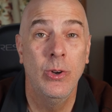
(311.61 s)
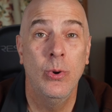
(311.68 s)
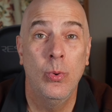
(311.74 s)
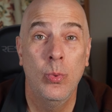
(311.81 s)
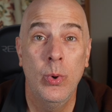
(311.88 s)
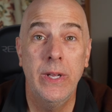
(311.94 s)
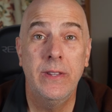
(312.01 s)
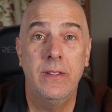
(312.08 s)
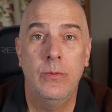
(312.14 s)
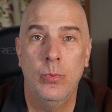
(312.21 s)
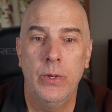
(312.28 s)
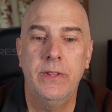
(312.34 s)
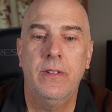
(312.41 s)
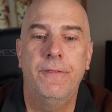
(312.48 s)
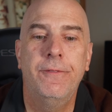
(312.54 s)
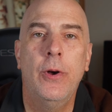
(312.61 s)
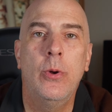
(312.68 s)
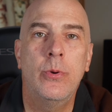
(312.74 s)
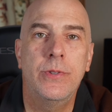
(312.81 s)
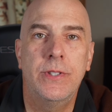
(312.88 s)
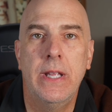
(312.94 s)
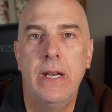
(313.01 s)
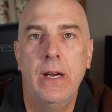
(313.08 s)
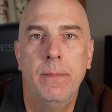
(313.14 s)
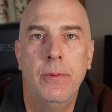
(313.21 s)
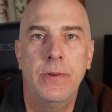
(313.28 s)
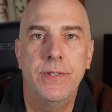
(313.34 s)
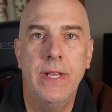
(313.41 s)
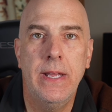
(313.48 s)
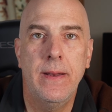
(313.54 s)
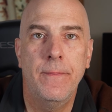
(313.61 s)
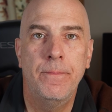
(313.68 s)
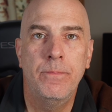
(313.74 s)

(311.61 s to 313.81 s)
with the photos that I present,